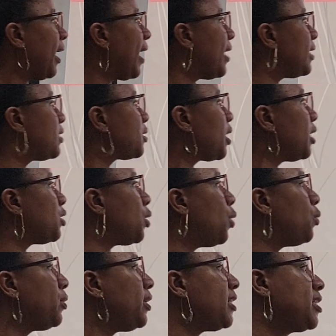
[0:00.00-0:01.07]
and it
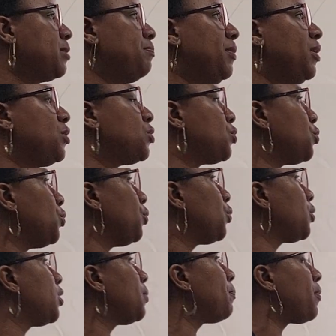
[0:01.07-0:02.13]
only speaks to
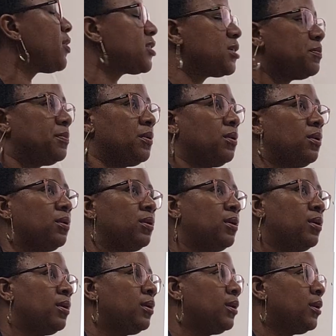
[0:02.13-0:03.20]
the possible
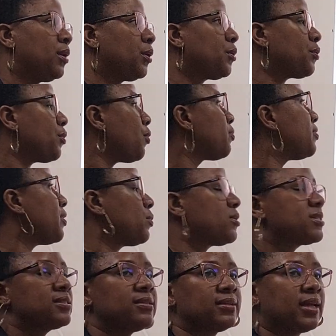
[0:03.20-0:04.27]
growth that will
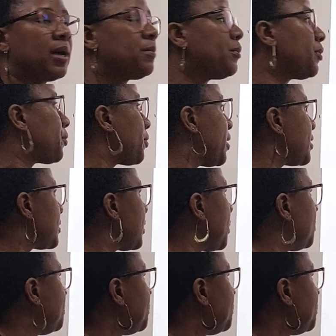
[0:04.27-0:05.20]
still come with Cresta.